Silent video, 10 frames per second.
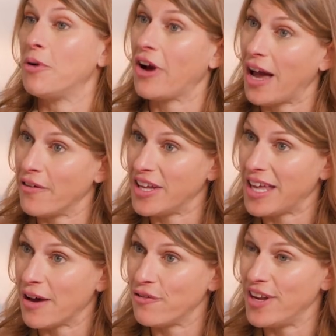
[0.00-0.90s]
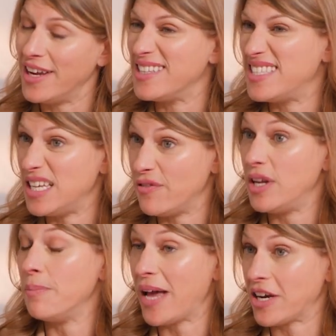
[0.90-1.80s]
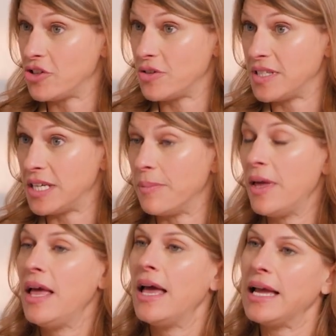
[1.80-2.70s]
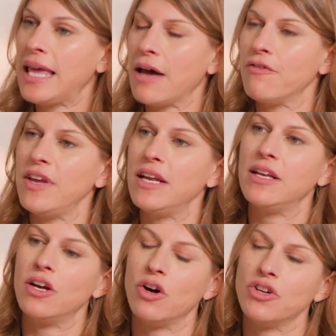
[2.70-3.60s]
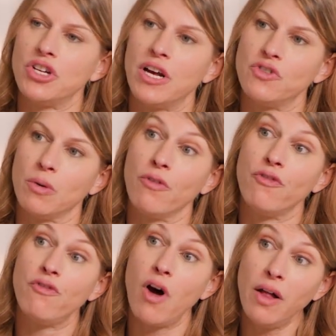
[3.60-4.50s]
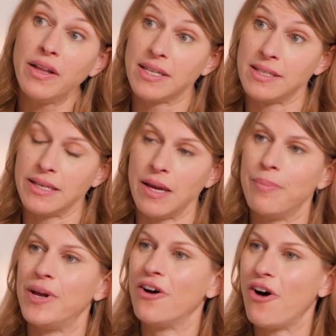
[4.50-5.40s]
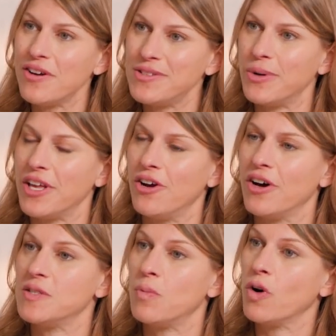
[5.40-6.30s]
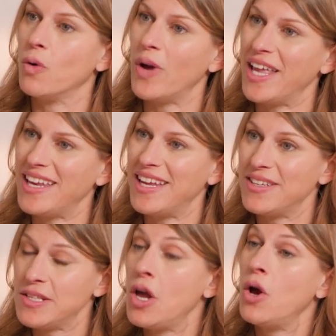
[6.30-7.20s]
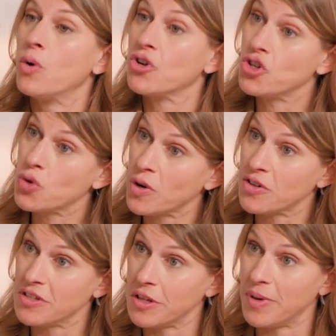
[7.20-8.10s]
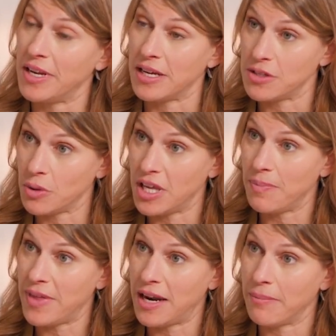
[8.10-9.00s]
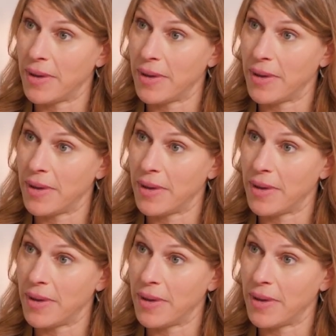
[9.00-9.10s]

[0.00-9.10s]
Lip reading: you're having caffeine and see if it impacts your sleep. And caffeine can cause you to have trouble falling asleep, but it also can cause more awakenings or shorter sleep at night. So keep that in